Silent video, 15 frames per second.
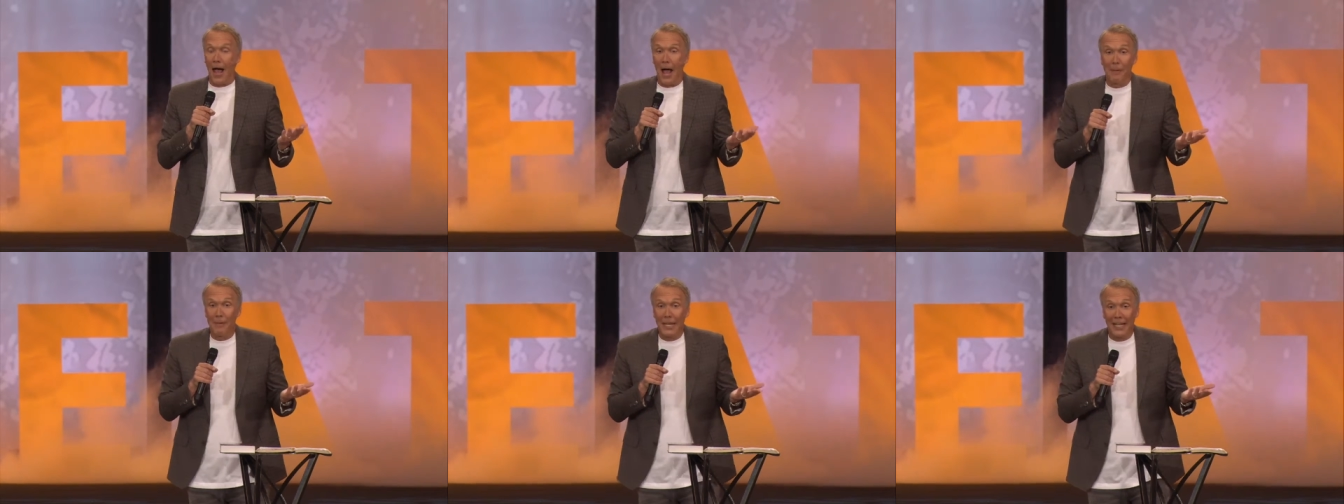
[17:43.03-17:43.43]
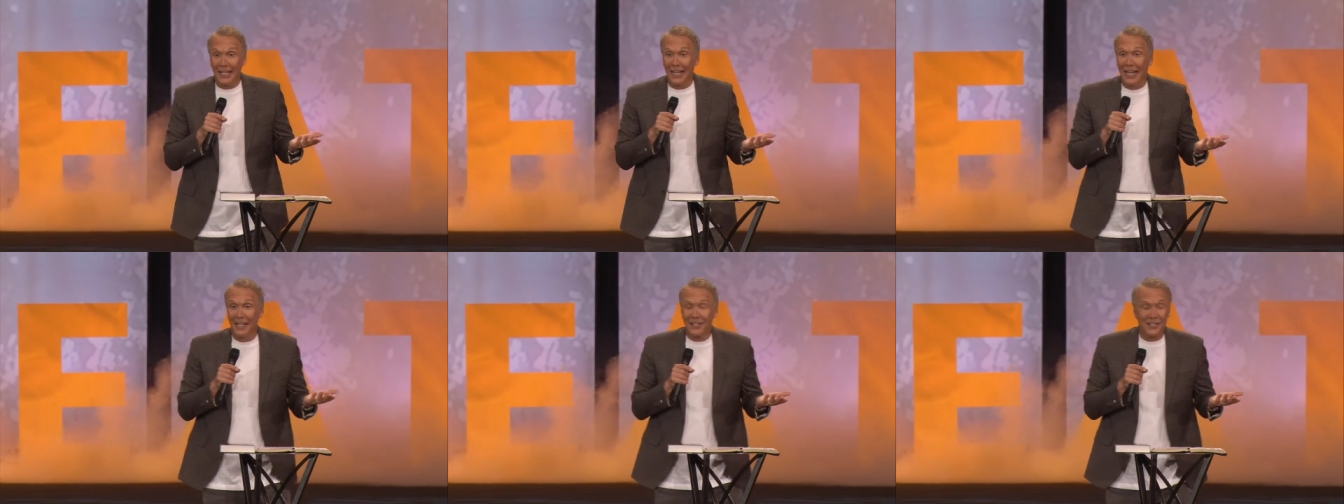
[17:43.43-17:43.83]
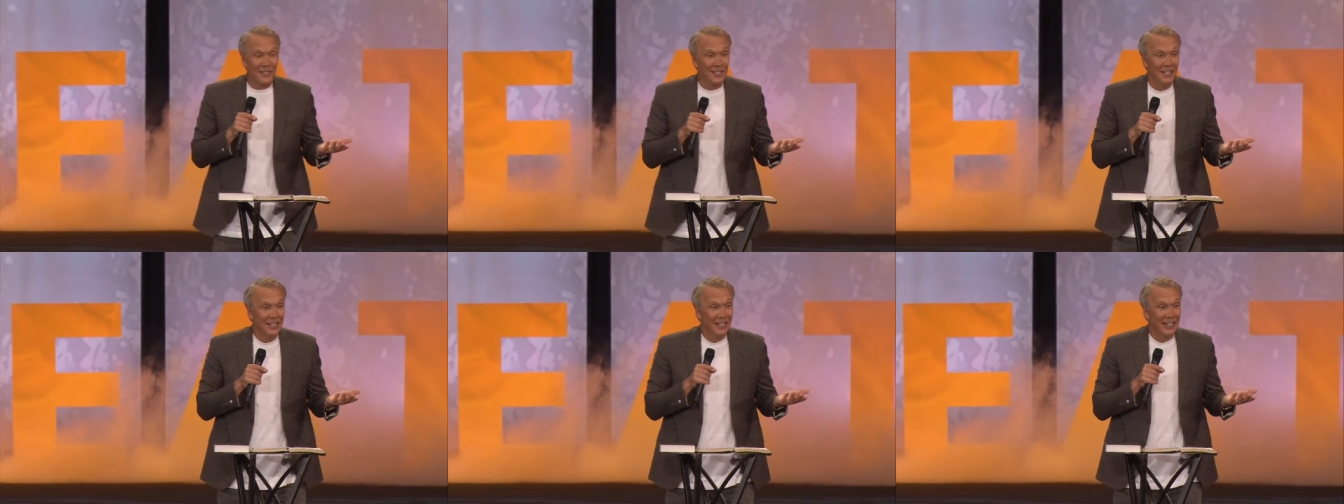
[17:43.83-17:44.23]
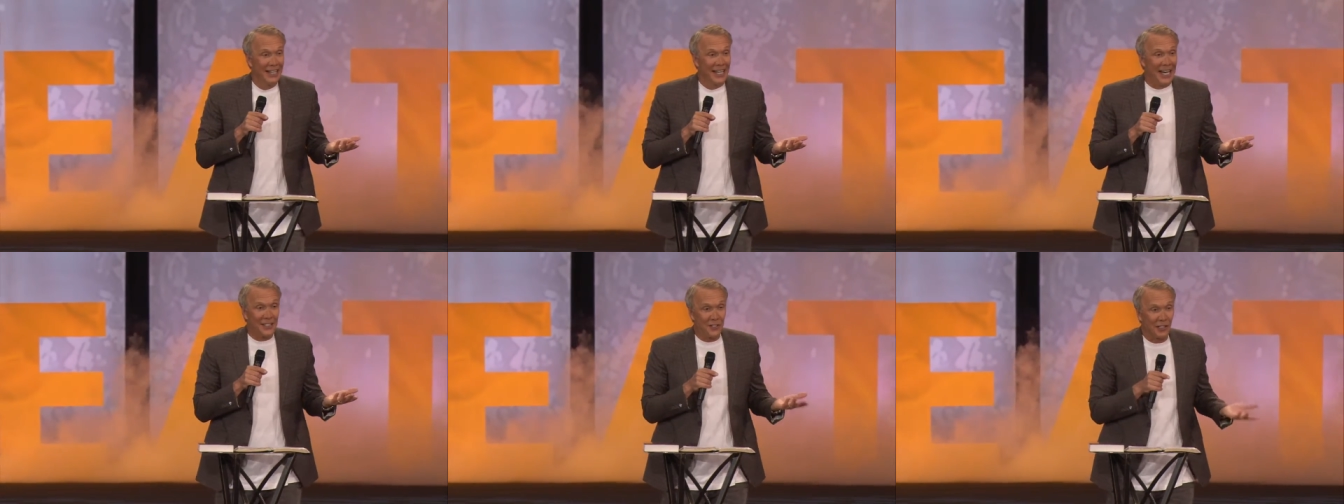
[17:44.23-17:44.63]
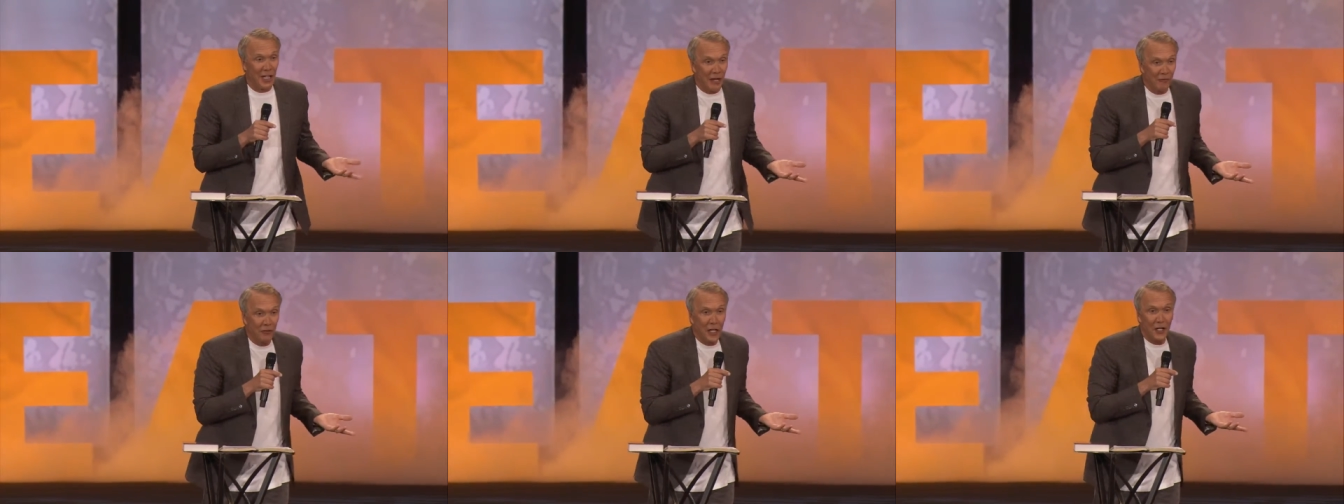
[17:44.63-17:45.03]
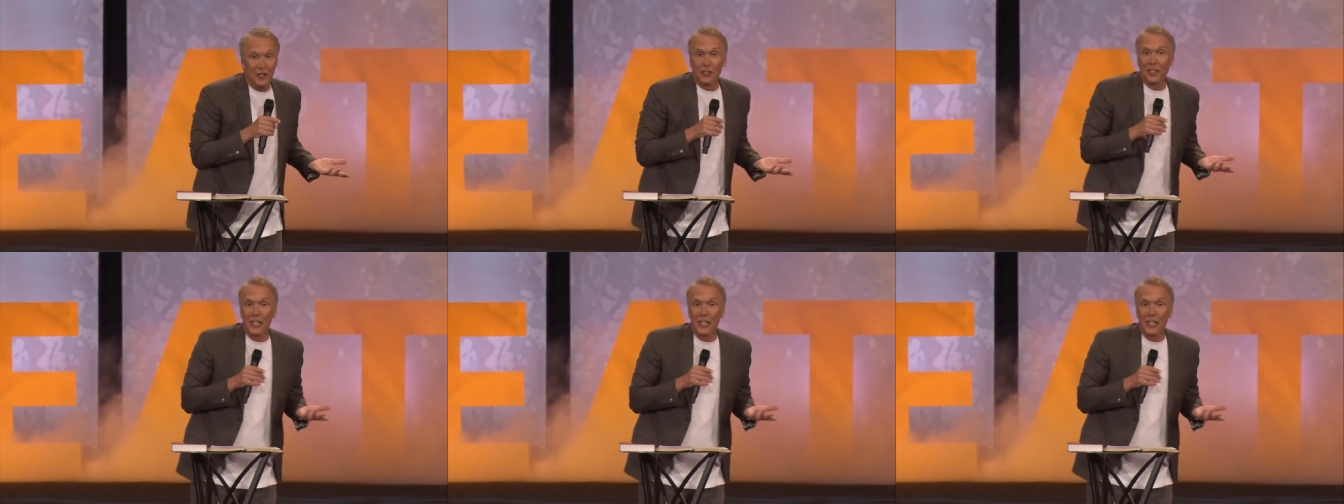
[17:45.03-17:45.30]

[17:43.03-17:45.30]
I mean, it's, it's a love letter.